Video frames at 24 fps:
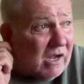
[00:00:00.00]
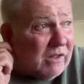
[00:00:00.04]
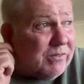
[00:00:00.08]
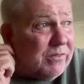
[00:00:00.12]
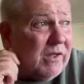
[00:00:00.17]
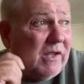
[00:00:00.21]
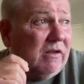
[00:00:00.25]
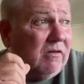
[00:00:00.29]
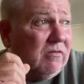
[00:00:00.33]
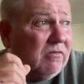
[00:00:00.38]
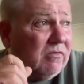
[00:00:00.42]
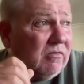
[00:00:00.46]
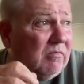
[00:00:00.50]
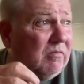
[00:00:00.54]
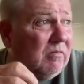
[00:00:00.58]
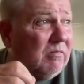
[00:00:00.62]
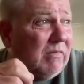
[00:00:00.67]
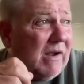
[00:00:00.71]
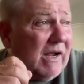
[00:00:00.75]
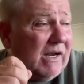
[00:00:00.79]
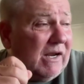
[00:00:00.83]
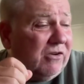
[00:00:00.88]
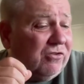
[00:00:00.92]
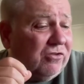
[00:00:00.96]
I think
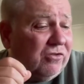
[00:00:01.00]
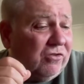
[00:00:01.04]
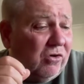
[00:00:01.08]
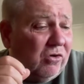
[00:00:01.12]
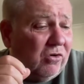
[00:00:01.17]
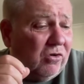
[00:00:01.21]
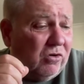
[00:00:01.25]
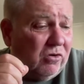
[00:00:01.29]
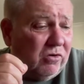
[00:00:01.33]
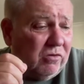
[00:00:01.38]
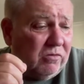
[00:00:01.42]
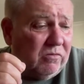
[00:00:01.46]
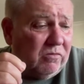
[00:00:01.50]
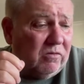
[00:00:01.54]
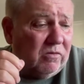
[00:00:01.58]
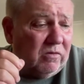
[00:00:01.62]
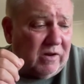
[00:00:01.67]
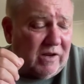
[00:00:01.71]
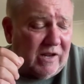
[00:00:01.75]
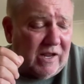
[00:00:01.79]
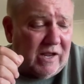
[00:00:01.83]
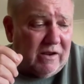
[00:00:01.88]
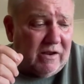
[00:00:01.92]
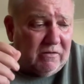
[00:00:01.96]
make sure,
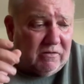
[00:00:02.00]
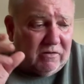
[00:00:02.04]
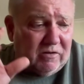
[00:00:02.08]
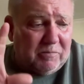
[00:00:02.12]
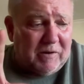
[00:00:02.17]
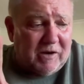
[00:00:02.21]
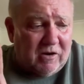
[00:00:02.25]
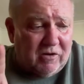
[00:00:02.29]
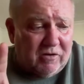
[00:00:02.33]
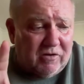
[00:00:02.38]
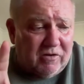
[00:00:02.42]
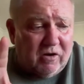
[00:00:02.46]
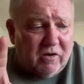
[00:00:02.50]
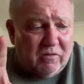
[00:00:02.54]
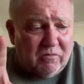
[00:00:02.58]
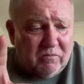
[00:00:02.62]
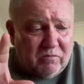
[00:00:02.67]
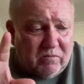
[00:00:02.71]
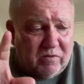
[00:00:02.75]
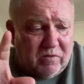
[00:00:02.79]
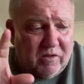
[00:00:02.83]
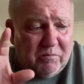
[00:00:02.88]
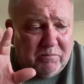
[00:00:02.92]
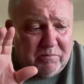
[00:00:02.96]
depend
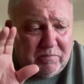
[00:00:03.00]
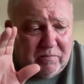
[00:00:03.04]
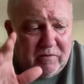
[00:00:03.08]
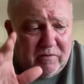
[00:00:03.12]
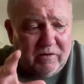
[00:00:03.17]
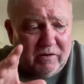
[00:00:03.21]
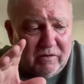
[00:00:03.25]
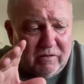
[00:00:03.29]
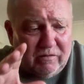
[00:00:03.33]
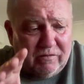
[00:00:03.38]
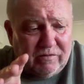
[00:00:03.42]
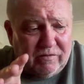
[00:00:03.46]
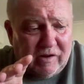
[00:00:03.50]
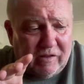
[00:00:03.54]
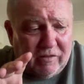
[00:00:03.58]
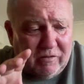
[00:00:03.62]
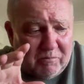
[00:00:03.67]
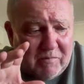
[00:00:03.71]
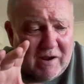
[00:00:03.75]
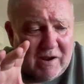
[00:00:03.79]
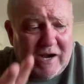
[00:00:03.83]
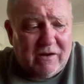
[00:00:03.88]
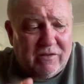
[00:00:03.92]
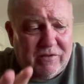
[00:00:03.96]
on the
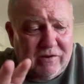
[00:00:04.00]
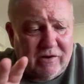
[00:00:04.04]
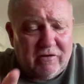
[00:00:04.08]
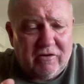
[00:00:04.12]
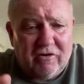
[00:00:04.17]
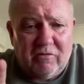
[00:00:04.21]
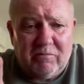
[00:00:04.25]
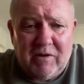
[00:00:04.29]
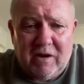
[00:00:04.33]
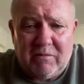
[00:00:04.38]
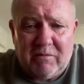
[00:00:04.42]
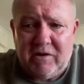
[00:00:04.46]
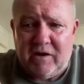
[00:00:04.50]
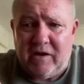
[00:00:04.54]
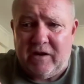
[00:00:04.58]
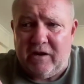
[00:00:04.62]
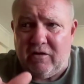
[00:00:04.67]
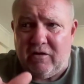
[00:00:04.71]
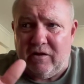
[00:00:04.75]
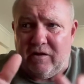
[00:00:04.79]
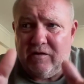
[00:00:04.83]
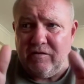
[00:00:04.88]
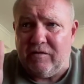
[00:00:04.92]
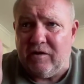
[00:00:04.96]
main thing to remember,
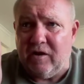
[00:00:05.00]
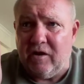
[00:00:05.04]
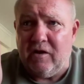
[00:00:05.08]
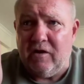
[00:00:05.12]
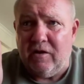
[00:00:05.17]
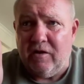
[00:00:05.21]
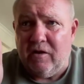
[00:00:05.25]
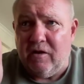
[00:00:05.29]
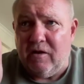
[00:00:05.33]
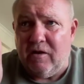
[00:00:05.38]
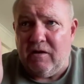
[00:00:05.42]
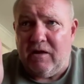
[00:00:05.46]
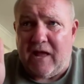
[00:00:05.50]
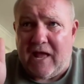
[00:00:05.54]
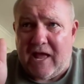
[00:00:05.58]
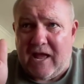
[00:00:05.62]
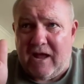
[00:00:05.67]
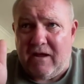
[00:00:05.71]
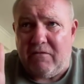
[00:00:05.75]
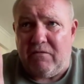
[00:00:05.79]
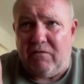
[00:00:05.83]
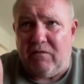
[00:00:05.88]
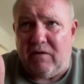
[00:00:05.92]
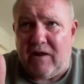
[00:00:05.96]
Neil, is
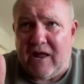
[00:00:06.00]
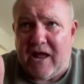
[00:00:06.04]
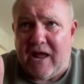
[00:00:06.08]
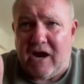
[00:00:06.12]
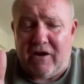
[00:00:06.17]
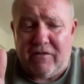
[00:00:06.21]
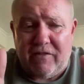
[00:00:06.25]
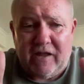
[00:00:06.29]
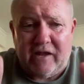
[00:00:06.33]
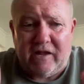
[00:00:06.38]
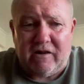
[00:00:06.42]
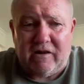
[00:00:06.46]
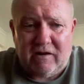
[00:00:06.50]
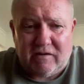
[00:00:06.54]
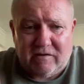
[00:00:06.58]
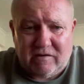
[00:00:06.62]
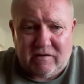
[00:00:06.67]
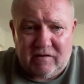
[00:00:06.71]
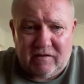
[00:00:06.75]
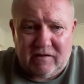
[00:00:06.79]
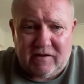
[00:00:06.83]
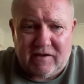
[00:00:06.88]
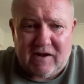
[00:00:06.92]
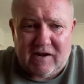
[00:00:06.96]
how are they
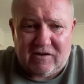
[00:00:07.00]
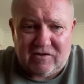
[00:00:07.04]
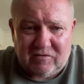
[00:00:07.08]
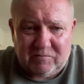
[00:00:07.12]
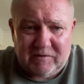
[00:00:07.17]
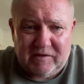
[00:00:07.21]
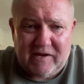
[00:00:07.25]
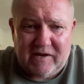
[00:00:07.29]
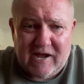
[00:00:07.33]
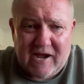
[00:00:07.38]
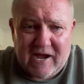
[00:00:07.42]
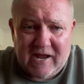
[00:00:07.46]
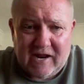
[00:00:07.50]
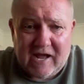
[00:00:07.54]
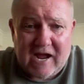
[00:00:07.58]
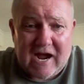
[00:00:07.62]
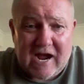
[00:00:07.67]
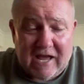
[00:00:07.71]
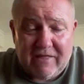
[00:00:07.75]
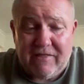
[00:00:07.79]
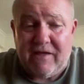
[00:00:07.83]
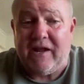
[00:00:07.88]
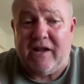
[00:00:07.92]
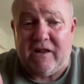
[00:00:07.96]
collecting the customer data?
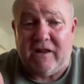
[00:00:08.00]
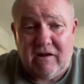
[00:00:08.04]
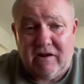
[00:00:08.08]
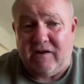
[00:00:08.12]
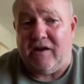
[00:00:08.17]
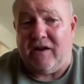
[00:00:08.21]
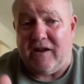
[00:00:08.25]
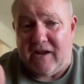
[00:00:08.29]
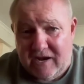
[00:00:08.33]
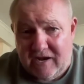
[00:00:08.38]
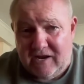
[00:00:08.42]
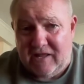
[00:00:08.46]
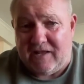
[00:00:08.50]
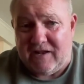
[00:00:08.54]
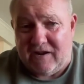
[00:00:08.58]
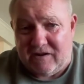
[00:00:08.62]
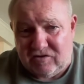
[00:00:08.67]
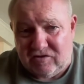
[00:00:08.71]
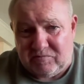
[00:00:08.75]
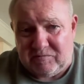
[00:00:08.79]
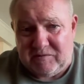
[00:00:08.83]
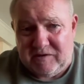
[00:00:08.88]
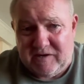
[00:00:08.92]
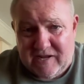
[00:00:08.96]
Are they collecting any
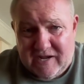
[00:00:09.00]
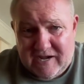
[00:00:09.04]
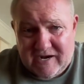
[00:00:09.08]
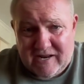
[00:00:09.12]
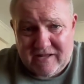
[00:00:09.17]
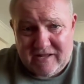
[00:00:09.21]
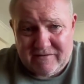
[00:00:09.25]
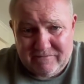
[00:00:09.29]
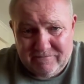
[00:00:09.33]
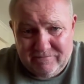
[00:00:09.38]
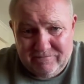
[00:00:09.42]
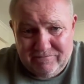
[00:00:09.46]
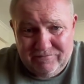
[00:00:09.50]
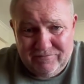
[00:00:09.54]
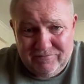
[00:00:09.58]
customer data?